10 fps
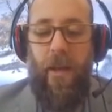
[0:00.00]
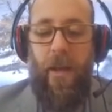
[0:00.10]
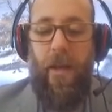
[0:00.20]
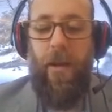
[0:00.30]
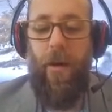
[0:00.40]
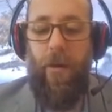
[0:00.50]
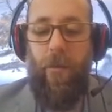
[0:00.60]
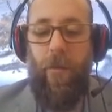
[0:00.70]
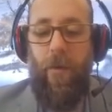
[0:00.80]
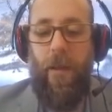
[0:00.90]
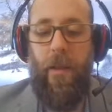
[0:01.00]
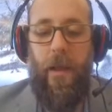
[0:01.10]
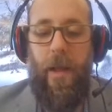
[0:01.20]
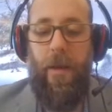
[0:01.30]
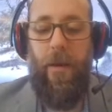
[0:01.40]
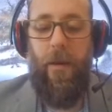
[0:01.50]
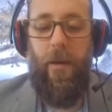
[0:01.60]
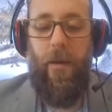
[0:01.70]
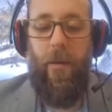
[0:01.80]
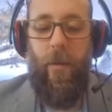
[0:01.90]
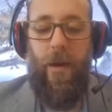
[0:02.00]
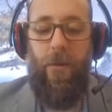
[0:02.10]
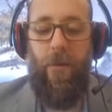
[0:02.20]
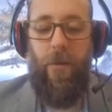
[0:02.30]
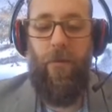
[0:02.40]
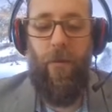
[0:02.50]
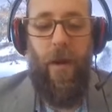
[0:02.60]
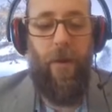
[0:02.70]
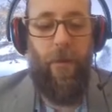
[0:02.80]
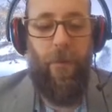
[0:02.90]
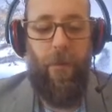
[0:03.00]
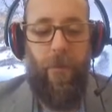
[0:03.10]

in an unbroken line ready for the trail.